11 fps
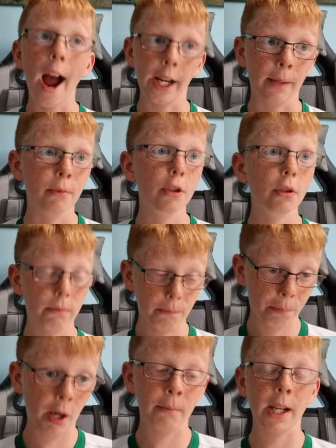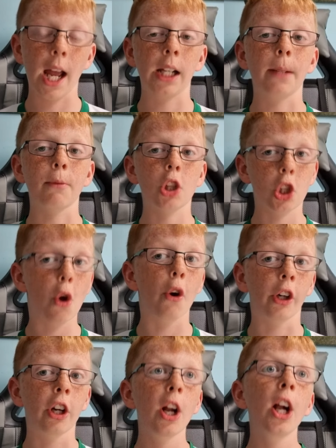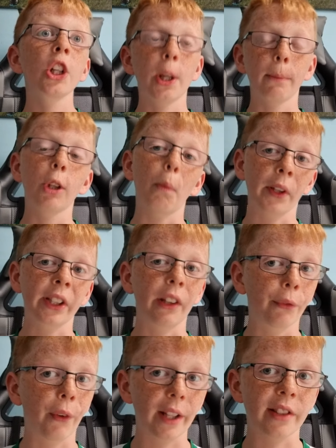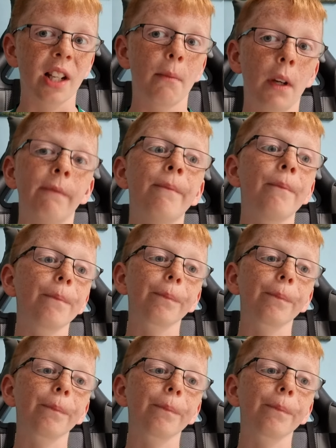And I'm pardon me, and I'm sure Jim Goodwin can find someone.